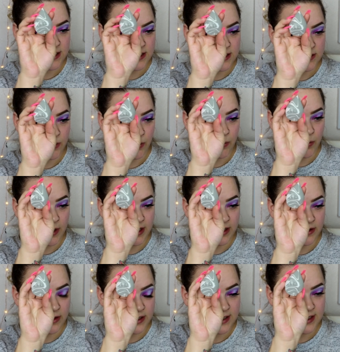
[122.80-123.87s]
is what
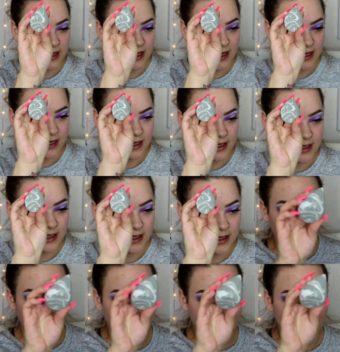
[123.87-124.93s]
it looks like,
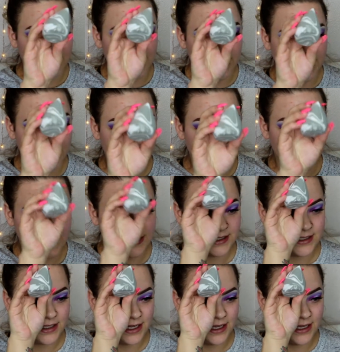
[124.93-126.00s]
and
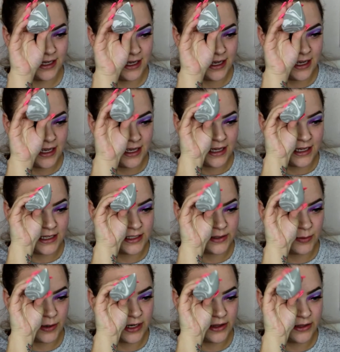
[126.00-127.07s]
this is
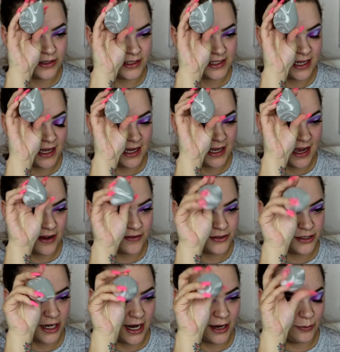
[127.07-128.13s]
what it looks like
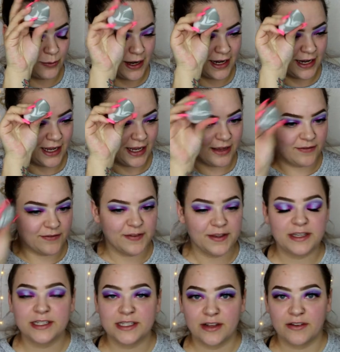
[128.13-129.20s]
after I wet it. It
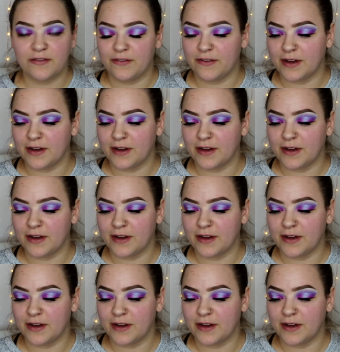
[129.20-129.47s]
feels good.